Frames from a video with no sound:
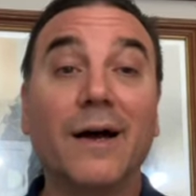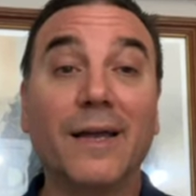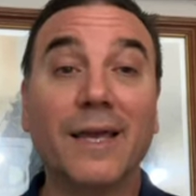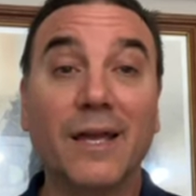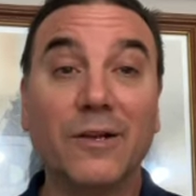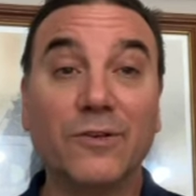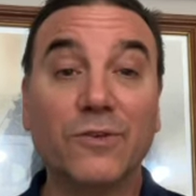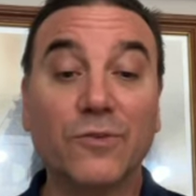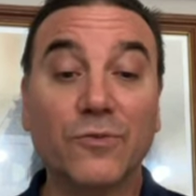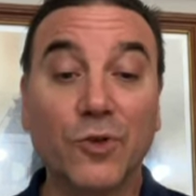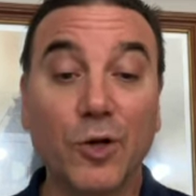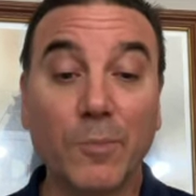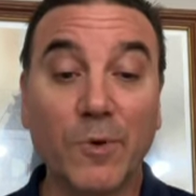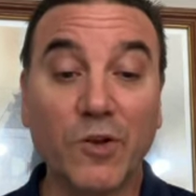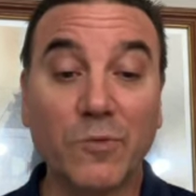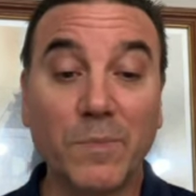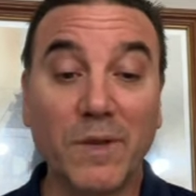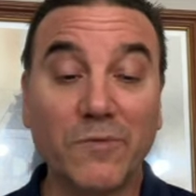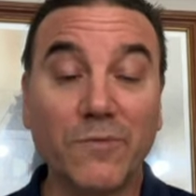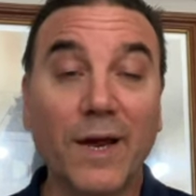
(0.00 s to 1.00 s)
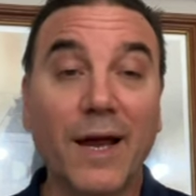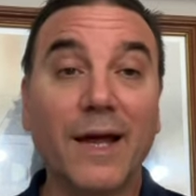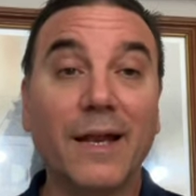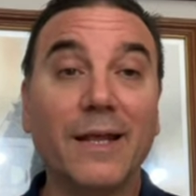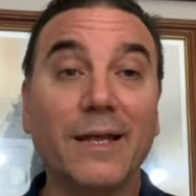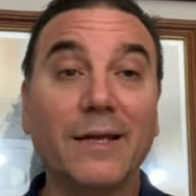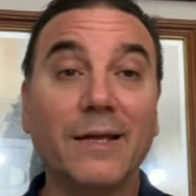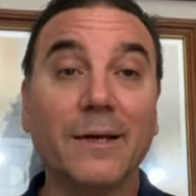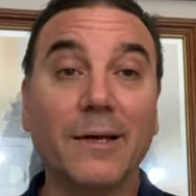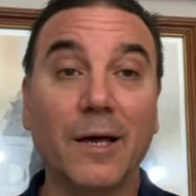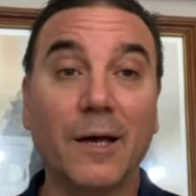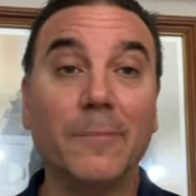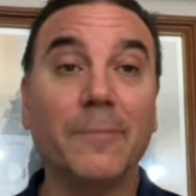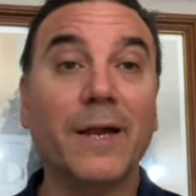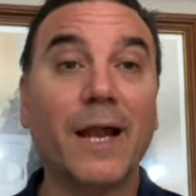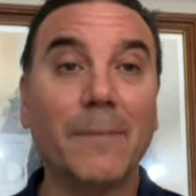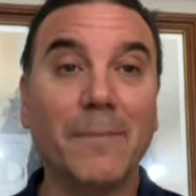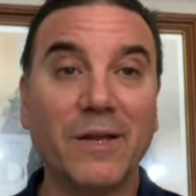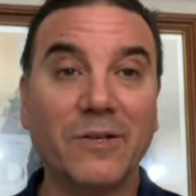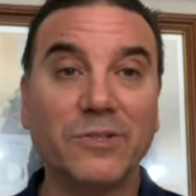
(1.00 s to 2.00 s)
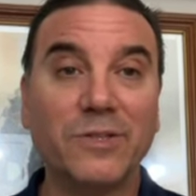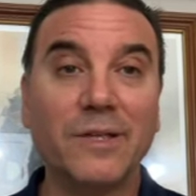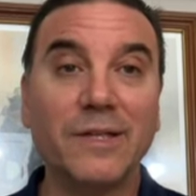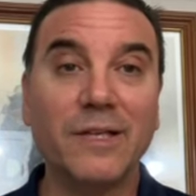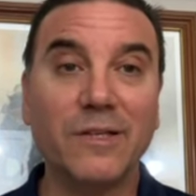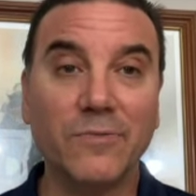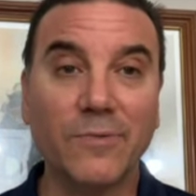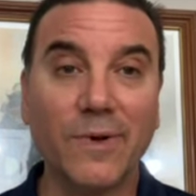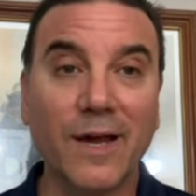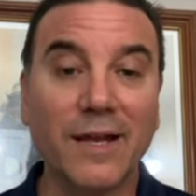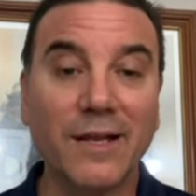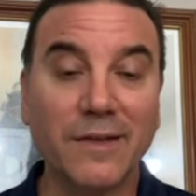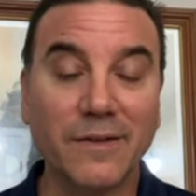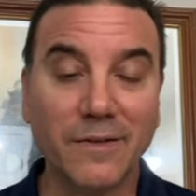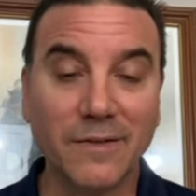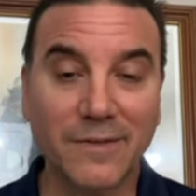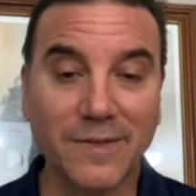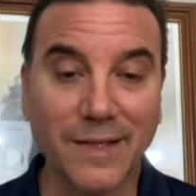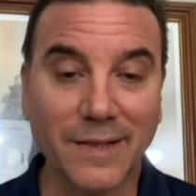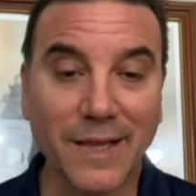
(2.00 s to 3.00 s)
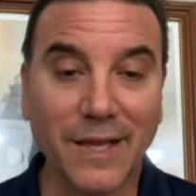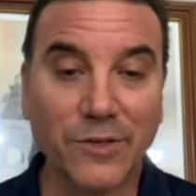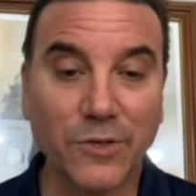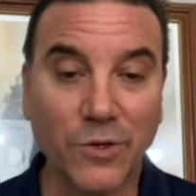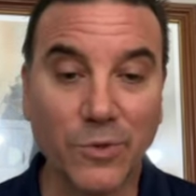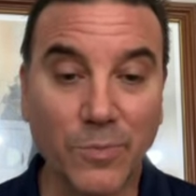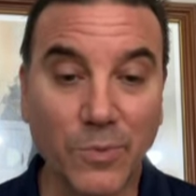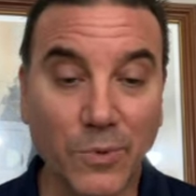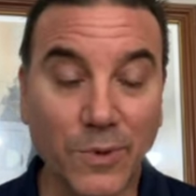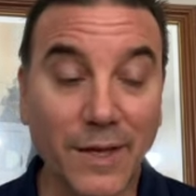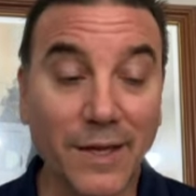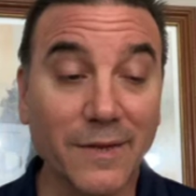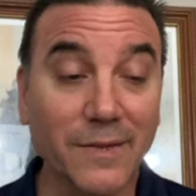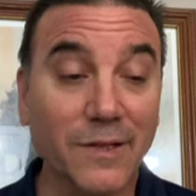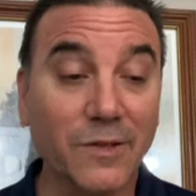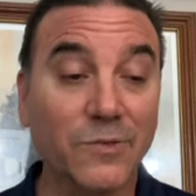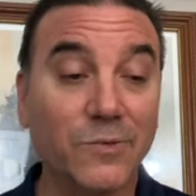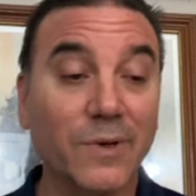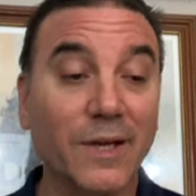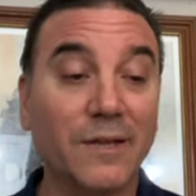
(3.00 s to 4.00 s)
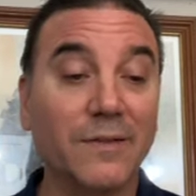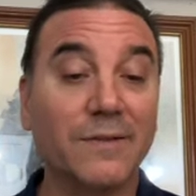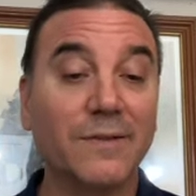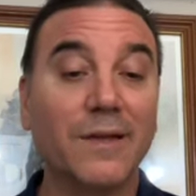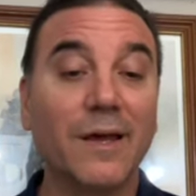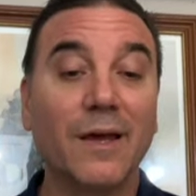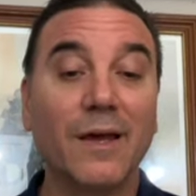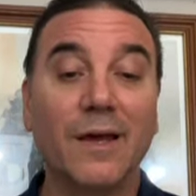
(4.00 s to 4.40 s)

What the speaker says: Kent DeSormo has been riding, but I mentioned he's riding a Stilleto Boy in this race.